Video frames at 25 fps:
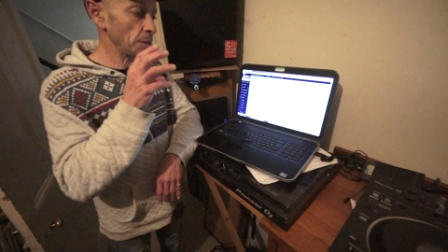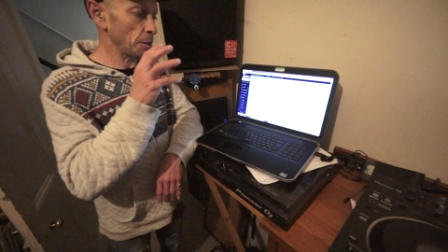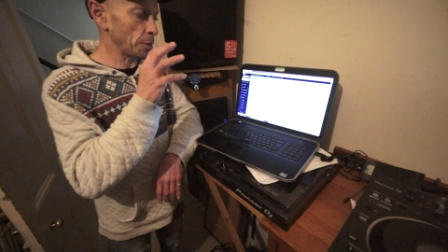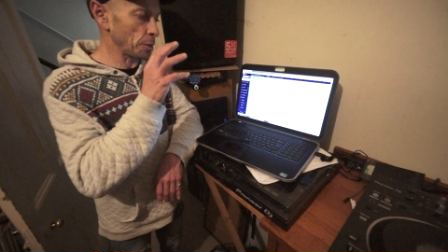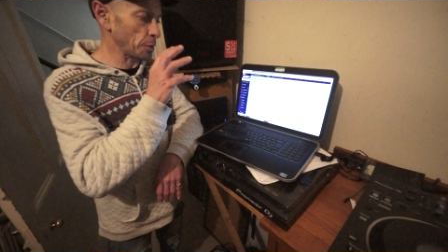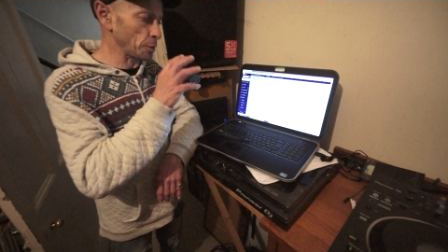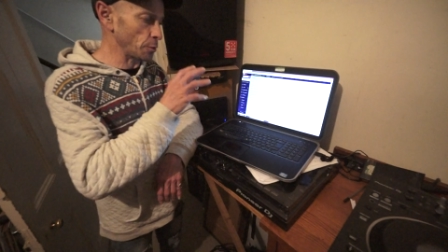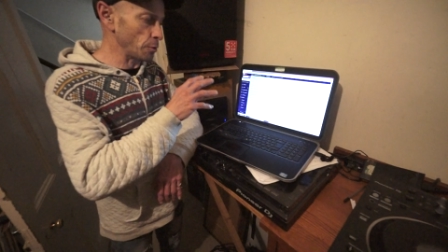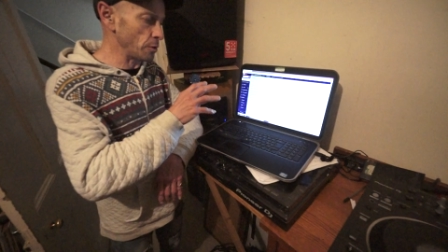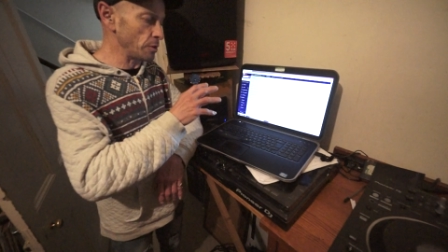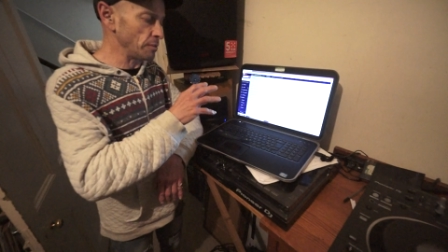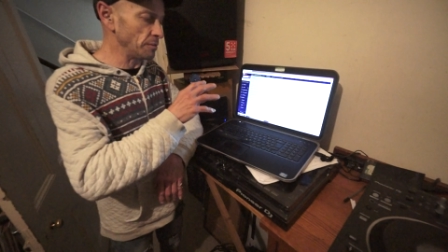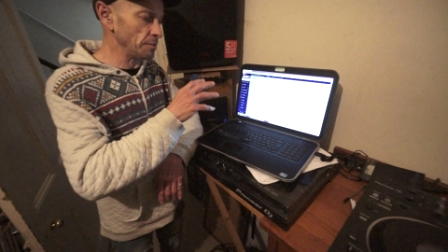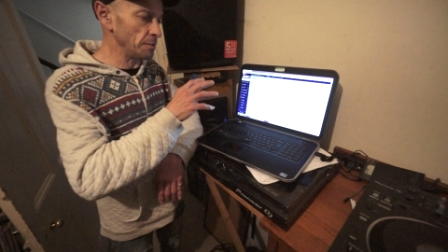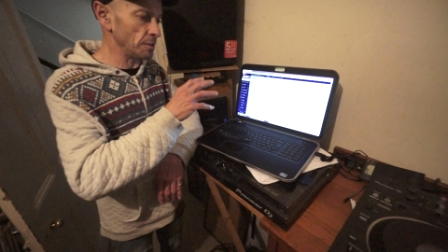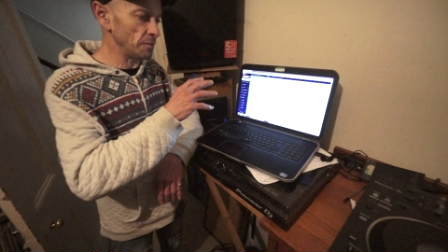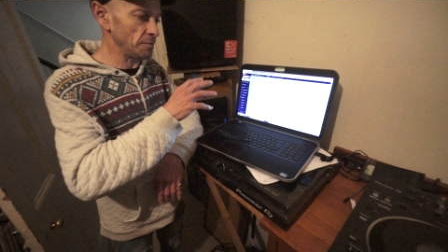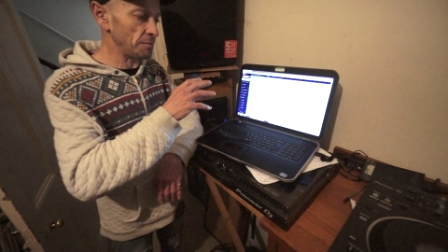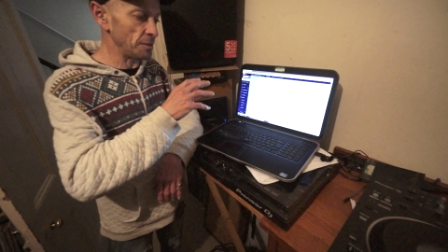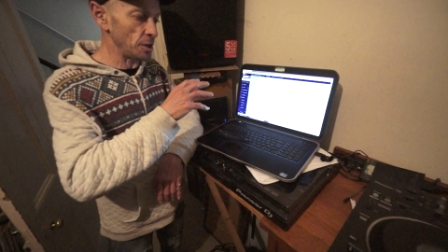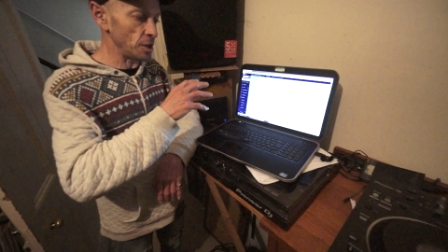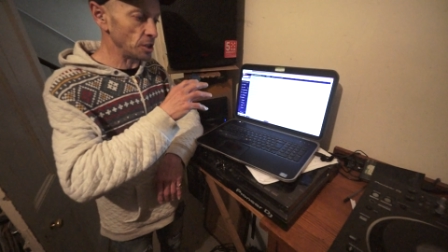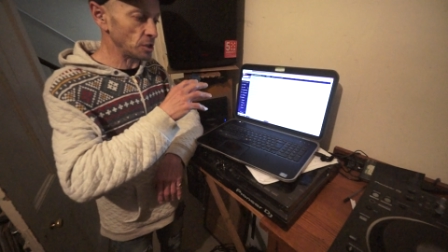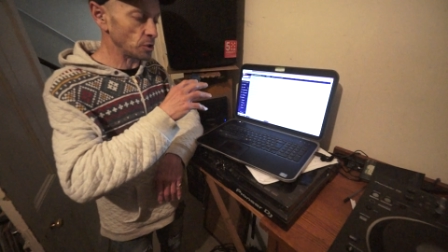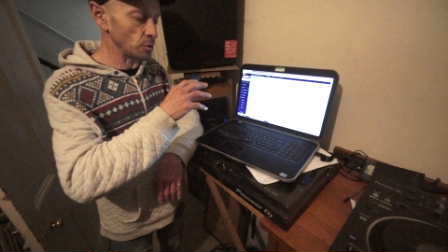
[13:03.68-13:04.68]
through
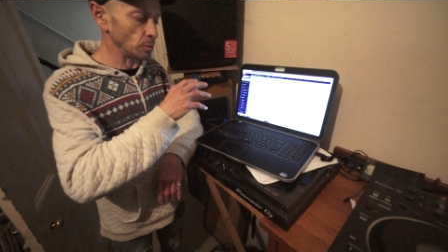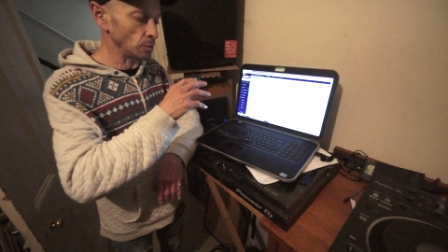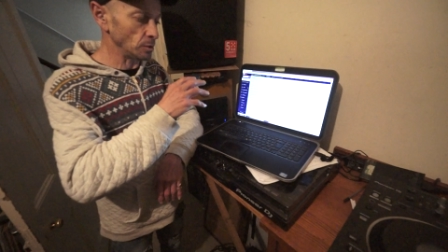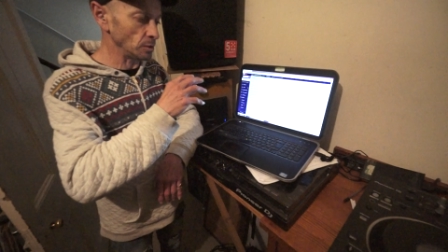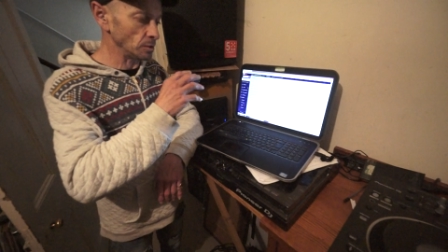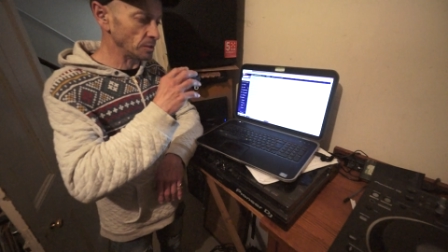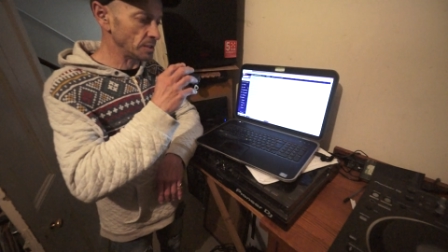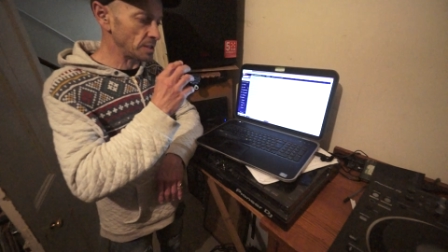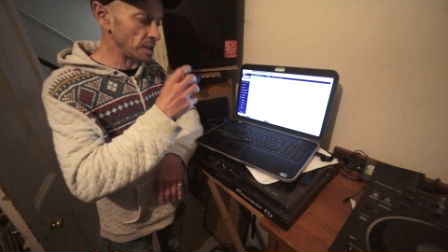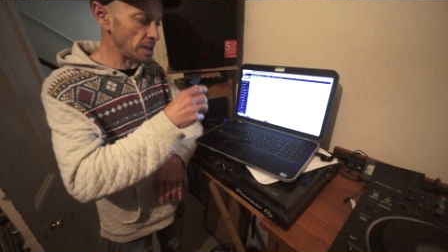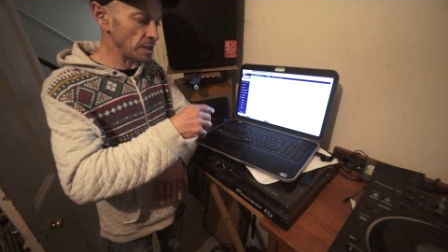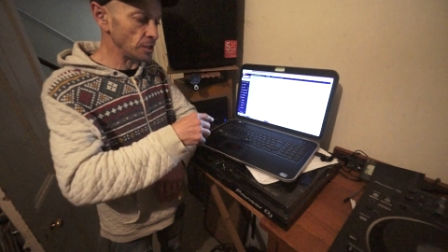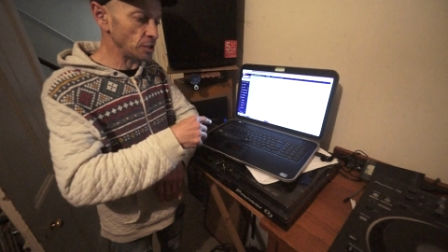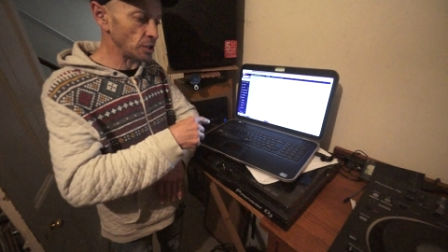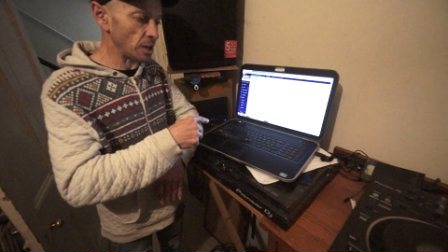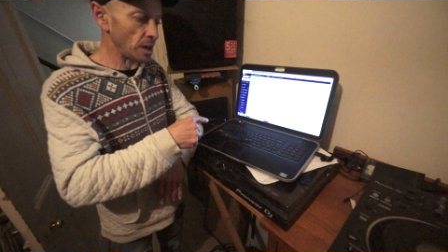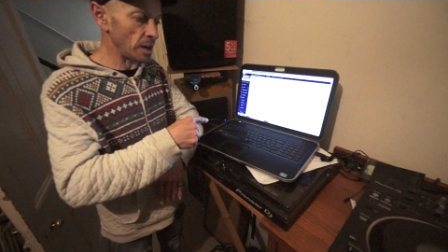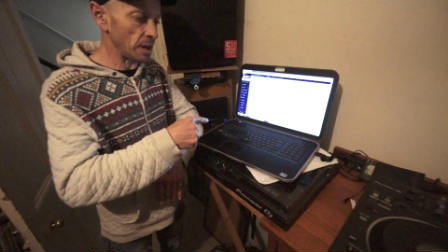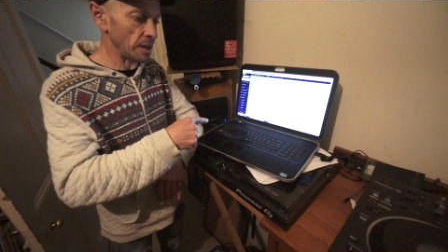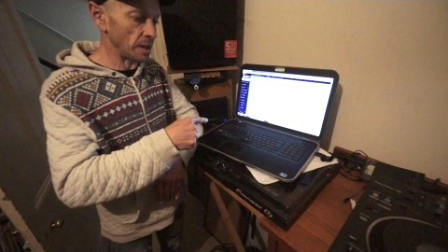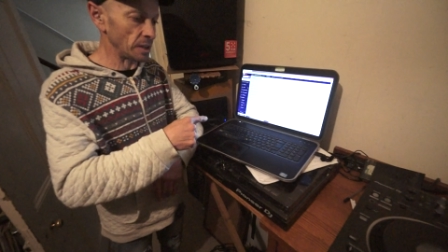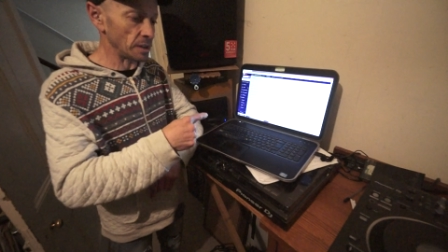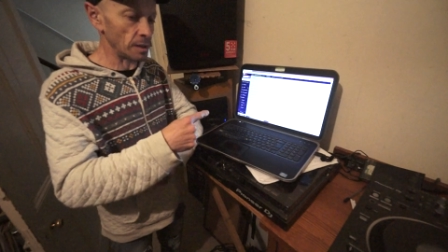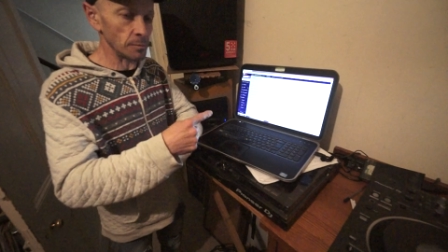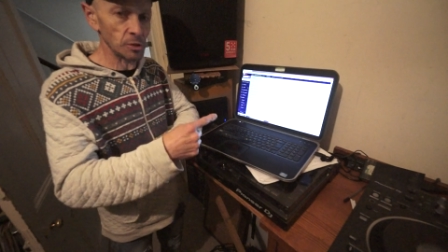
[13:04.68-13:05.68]
Virtual
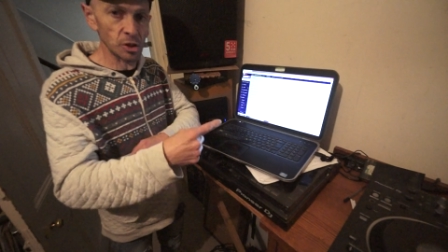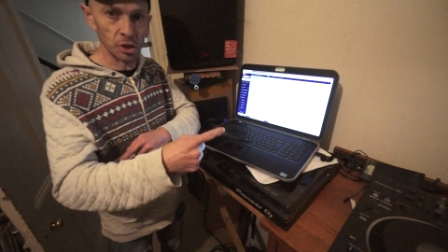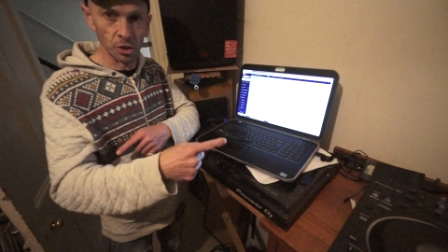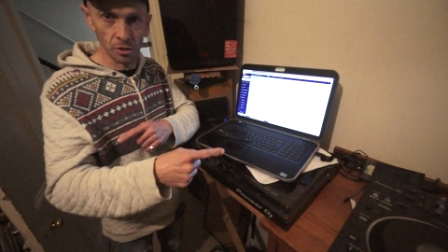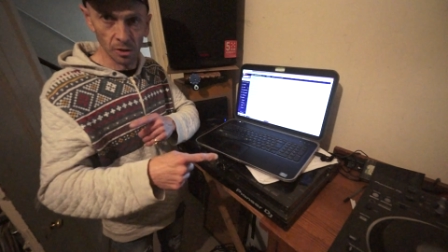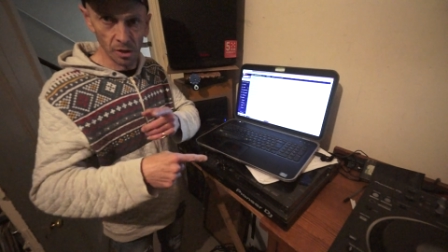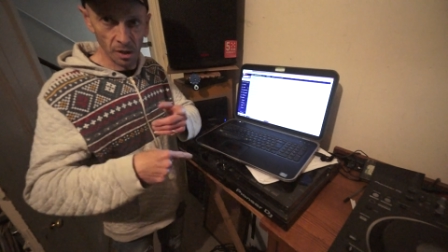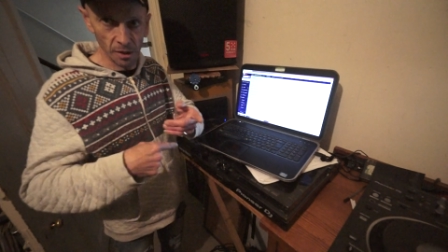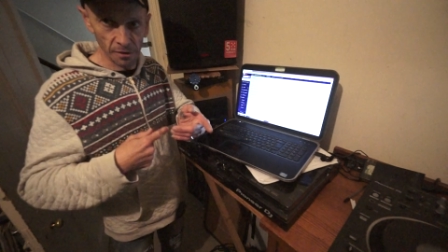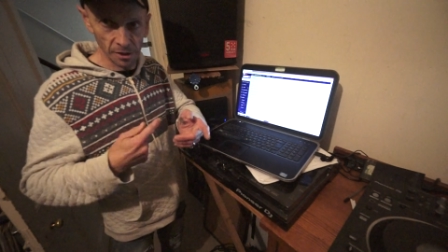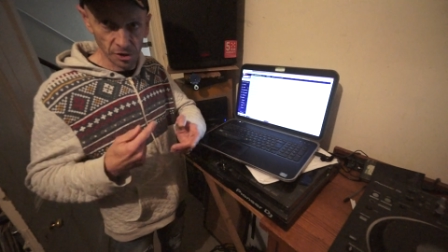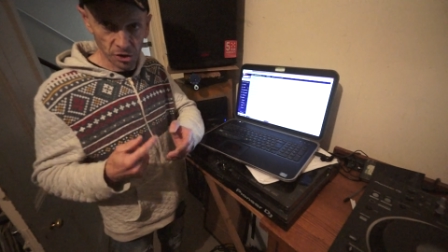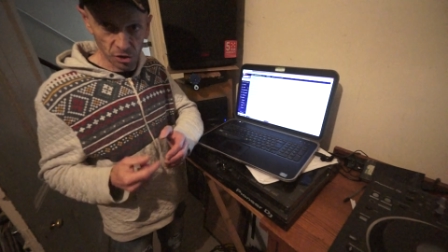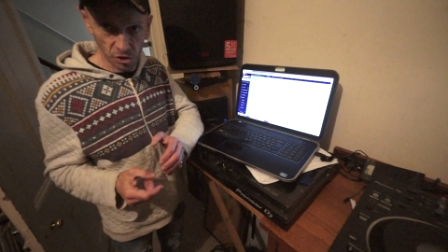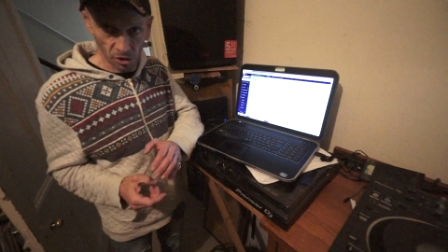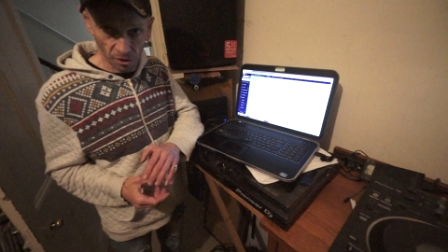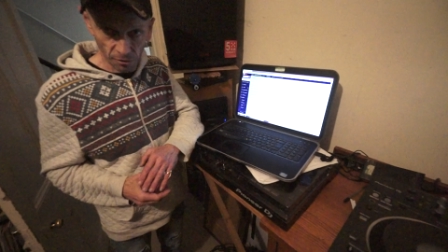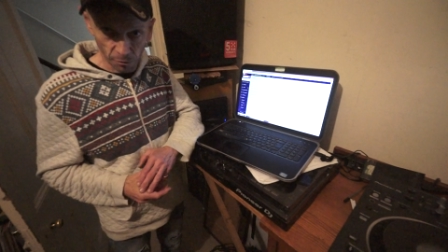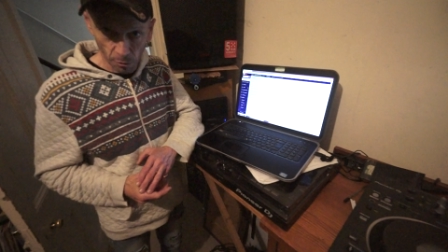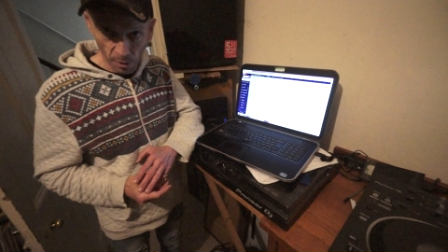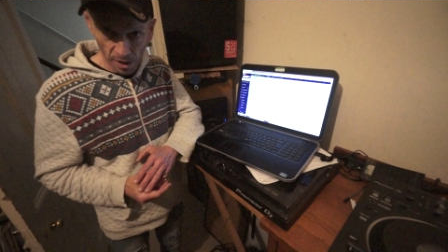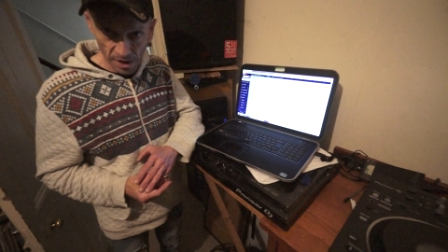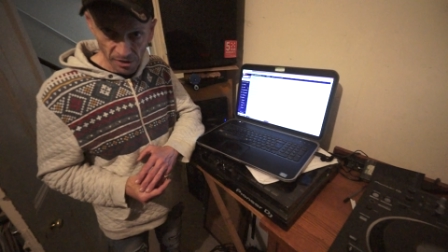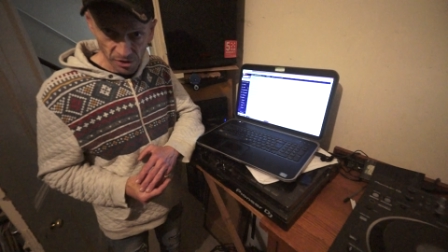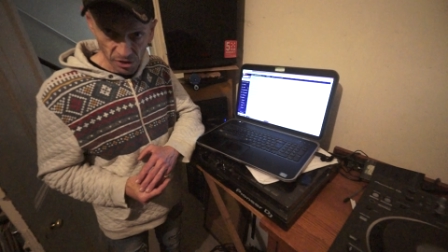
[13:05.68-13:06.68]
DJ and I'm sure other
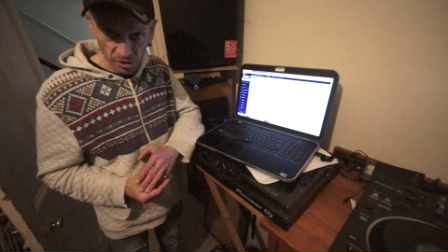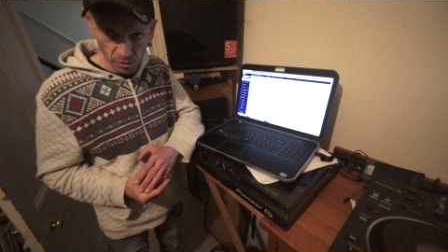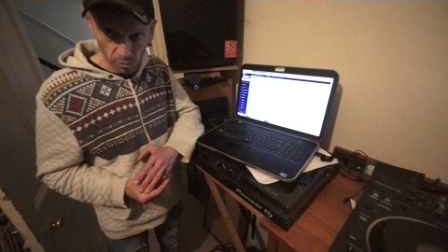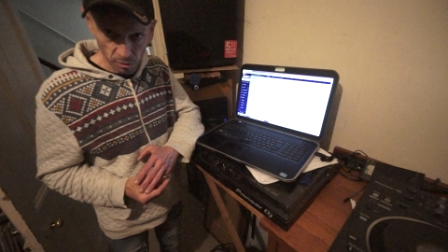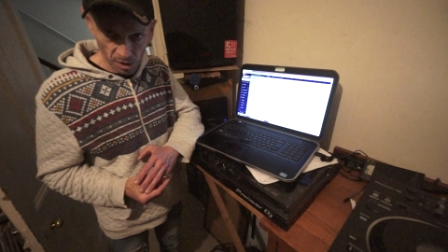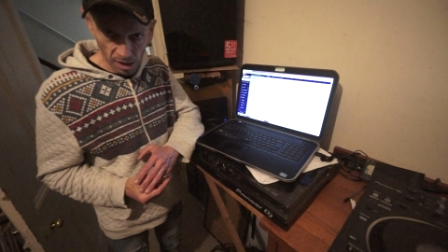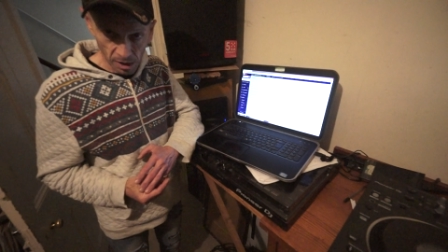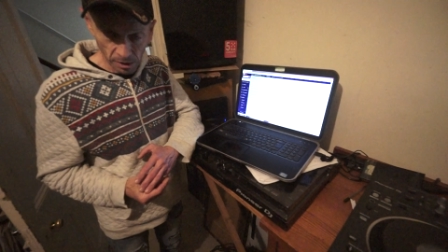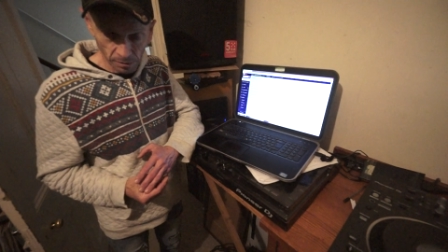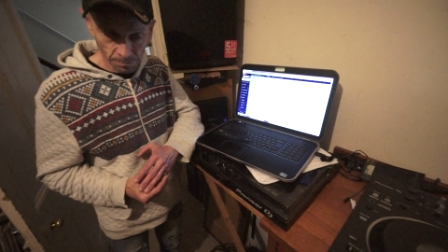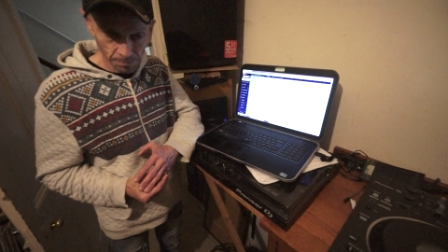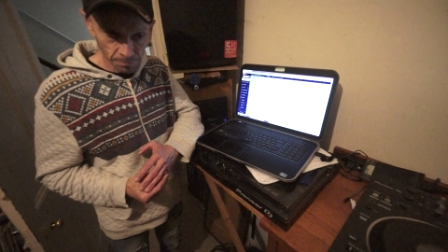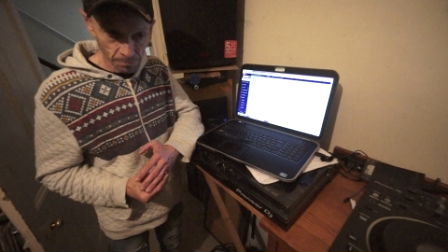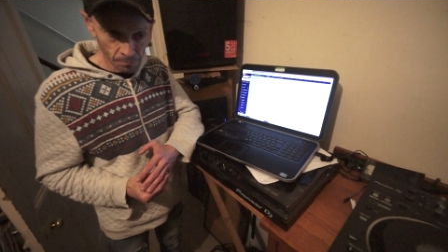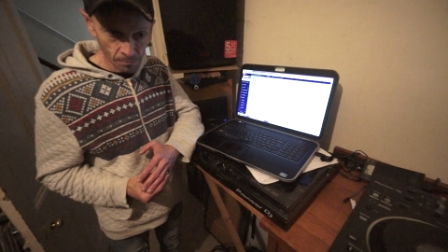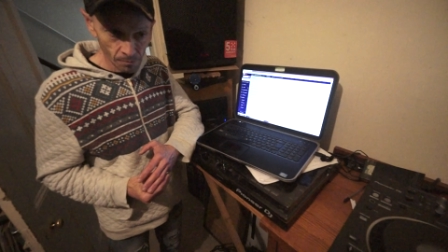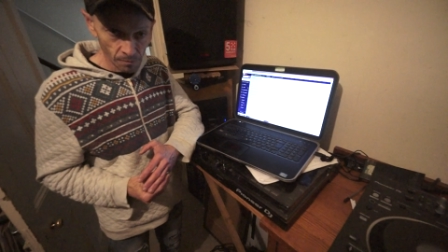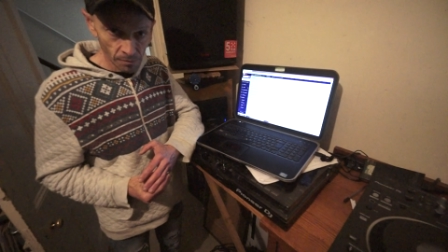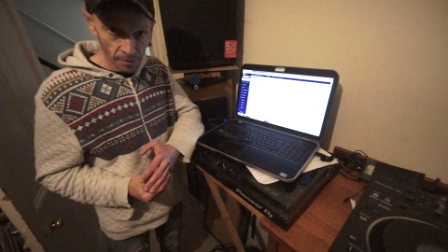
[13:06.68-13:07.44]
softwares as well,